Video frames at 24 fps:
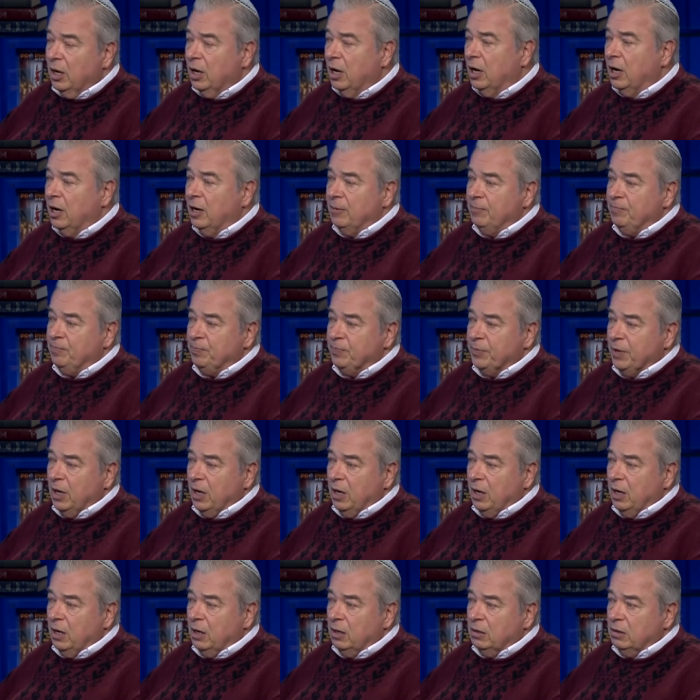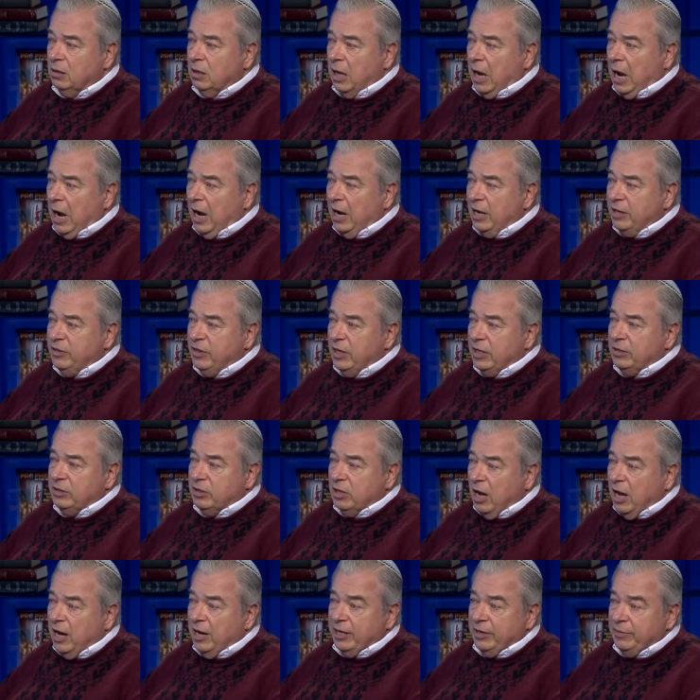Um, uh, I think
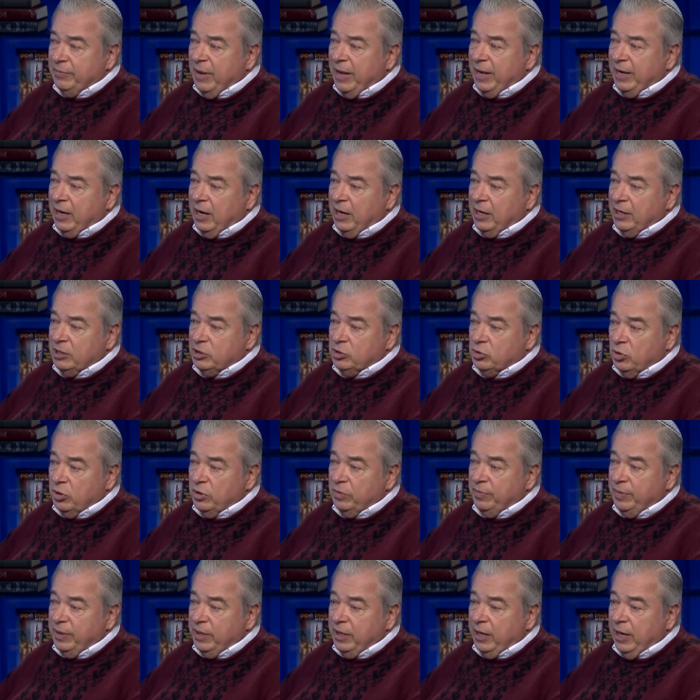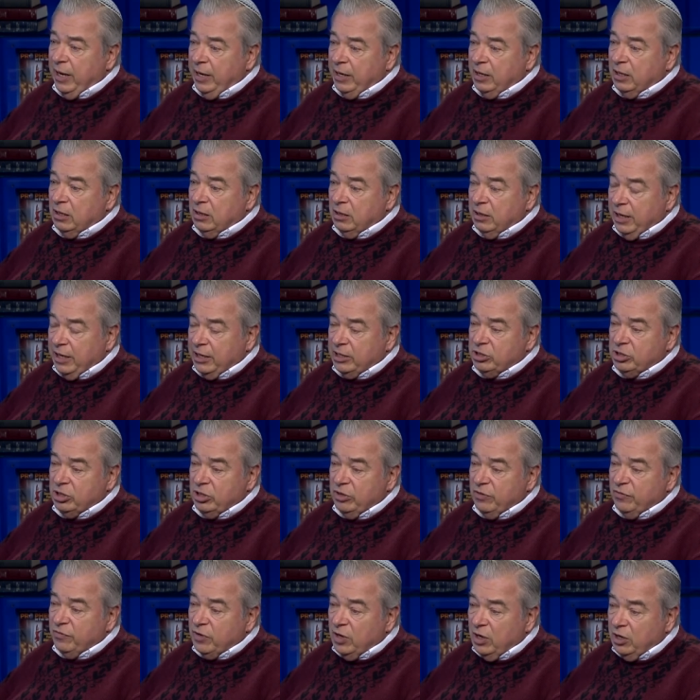Gog and Magog is going to be a
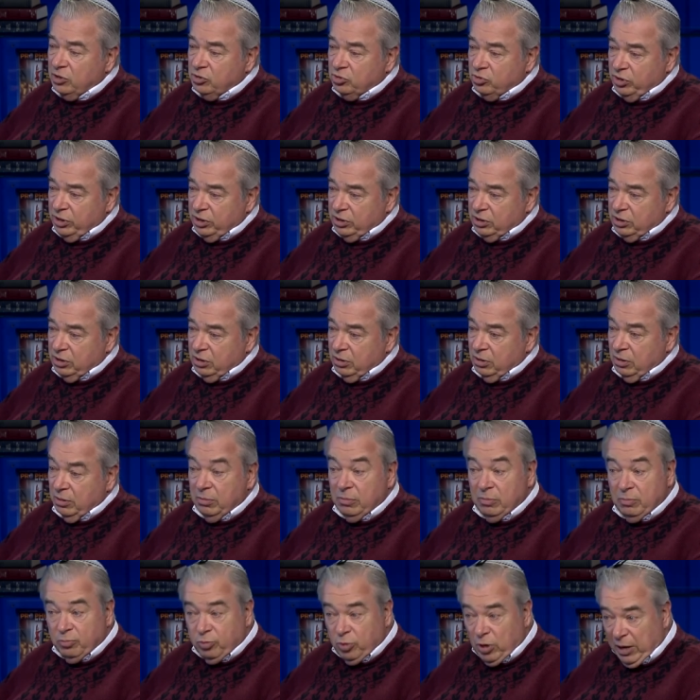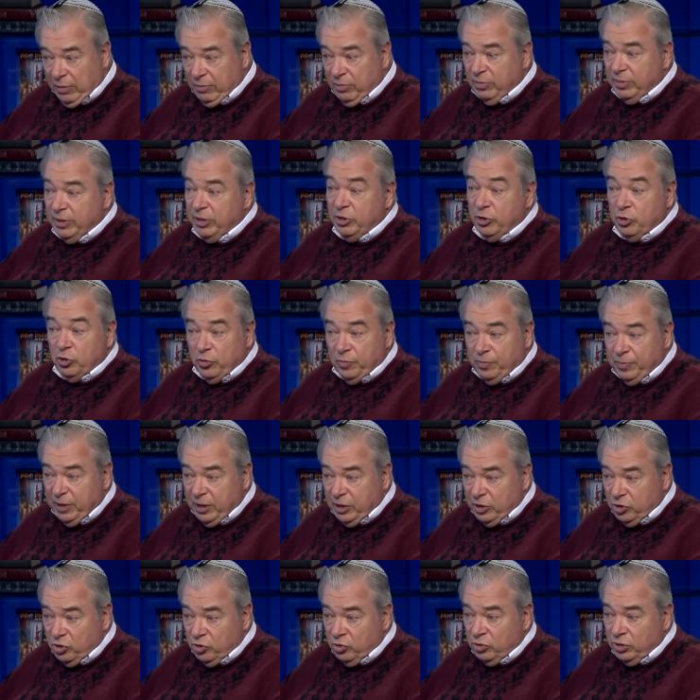collection of countries, probably the
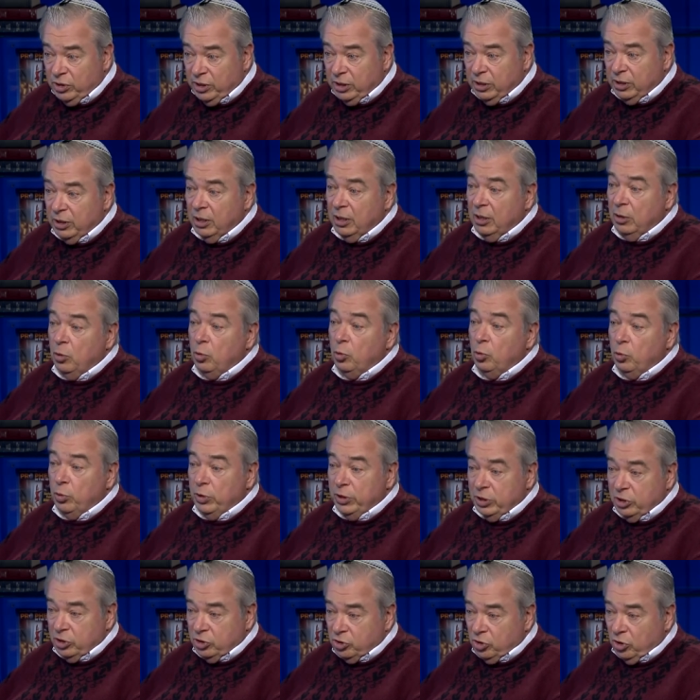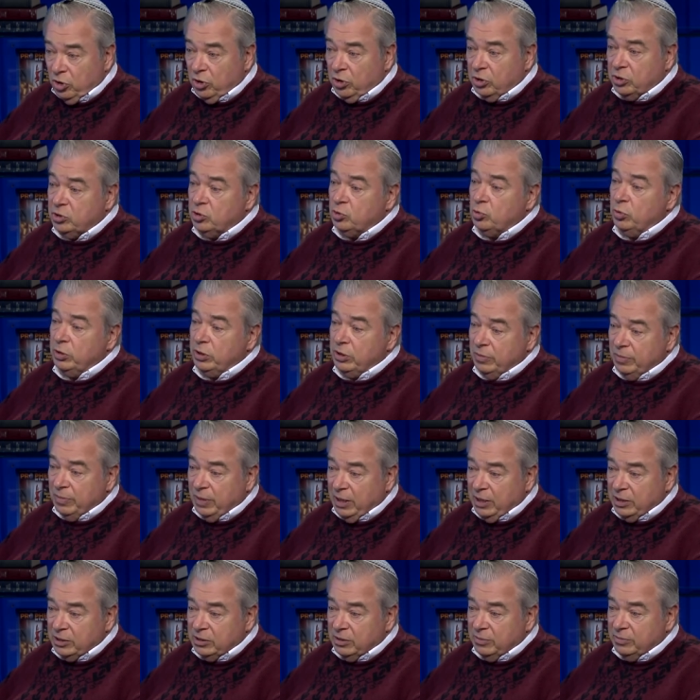European Union, with the Turks, with the
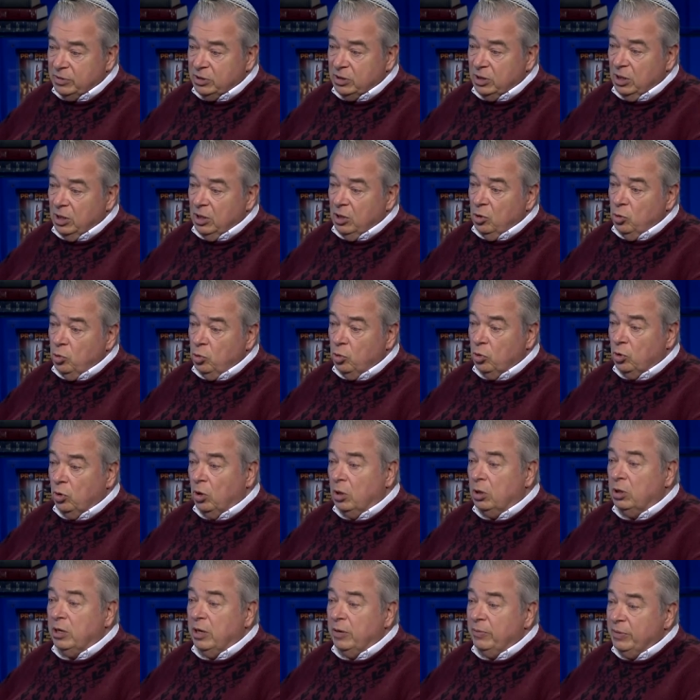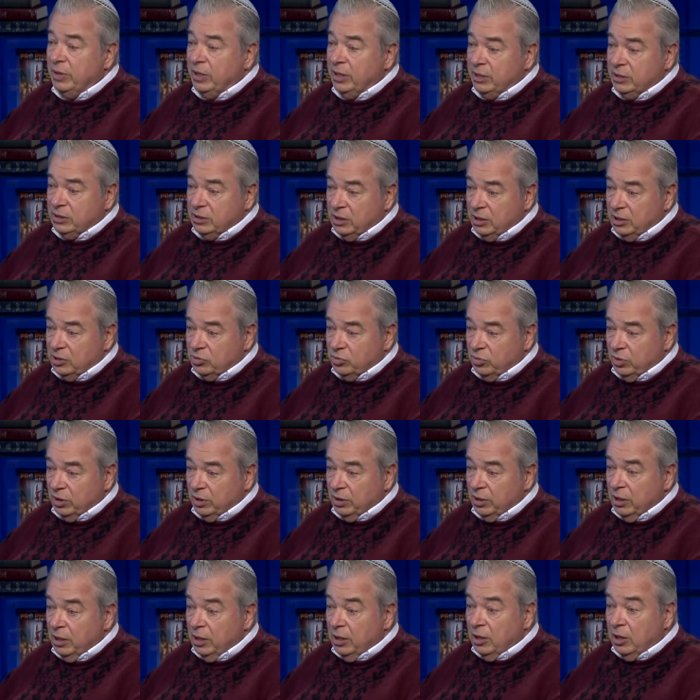Muslims, who will all come against
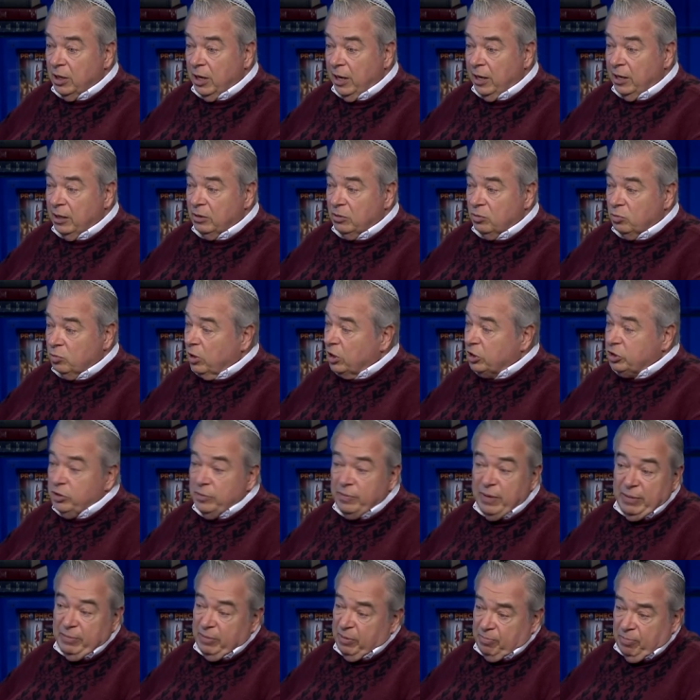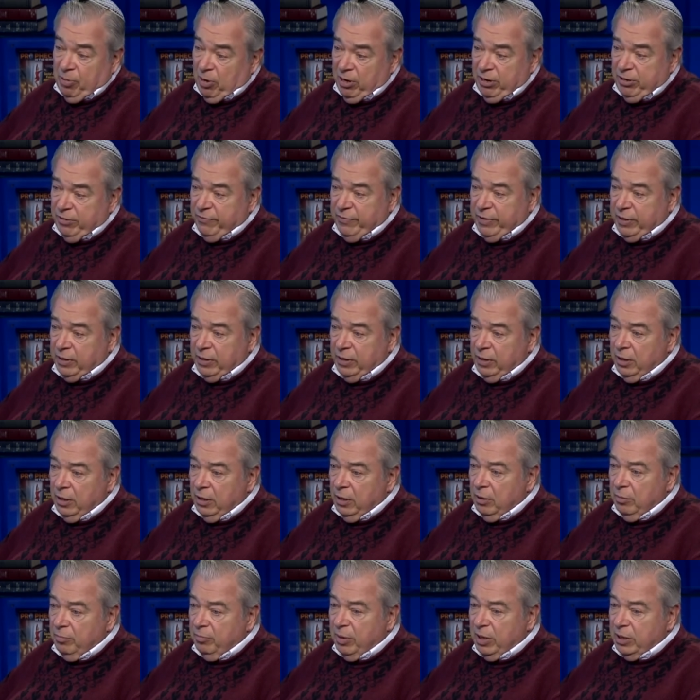Israel. And Russia may be part of it,
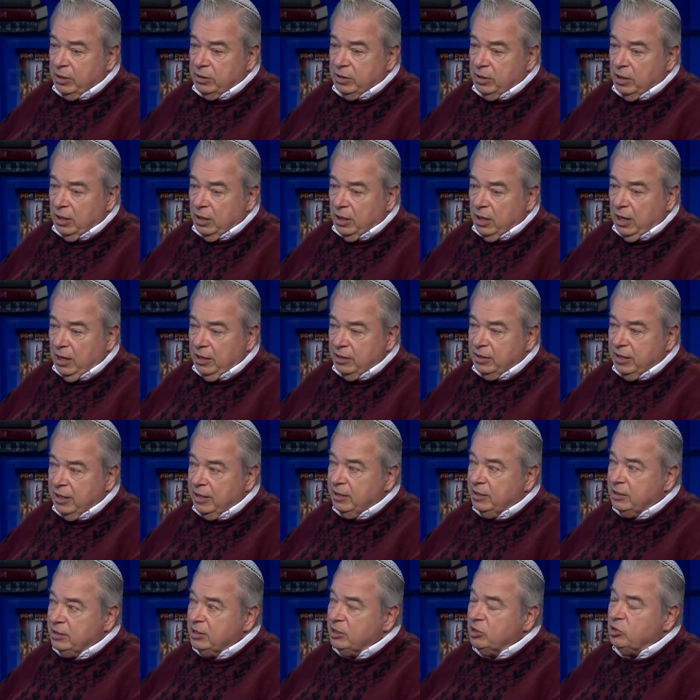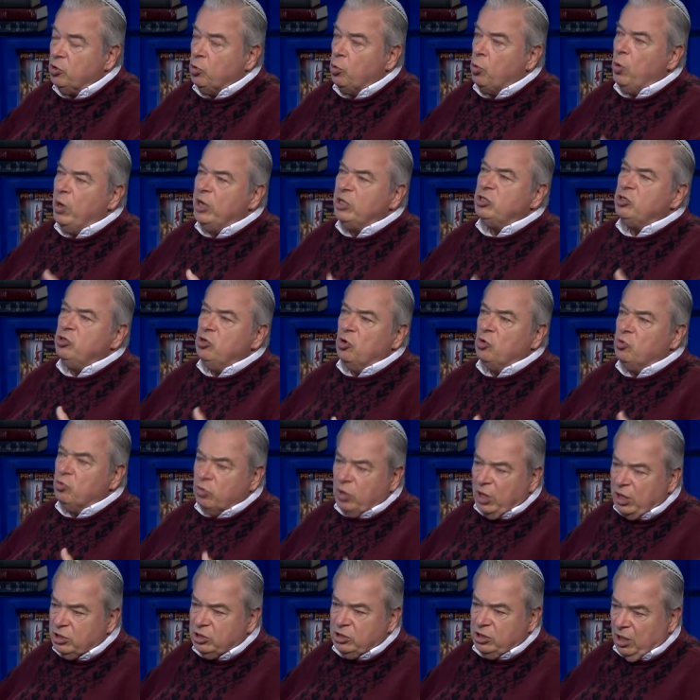but uh, I think since there was no
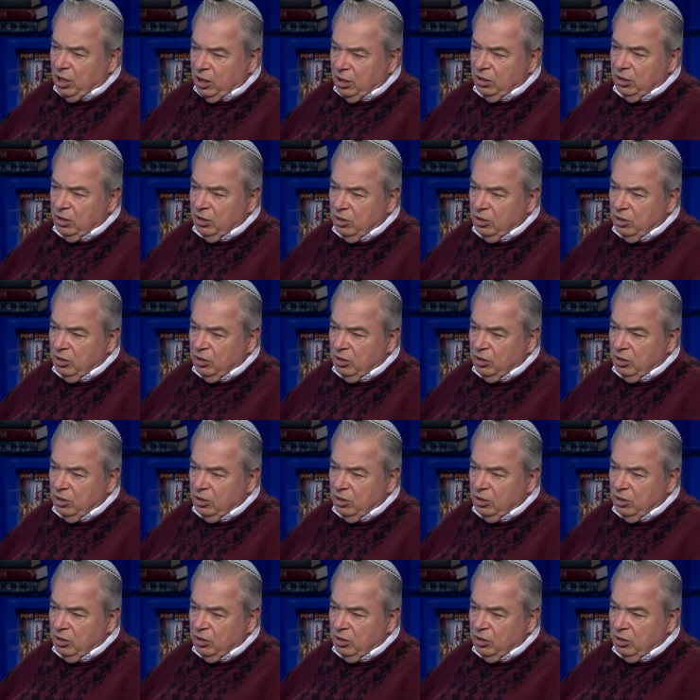Russia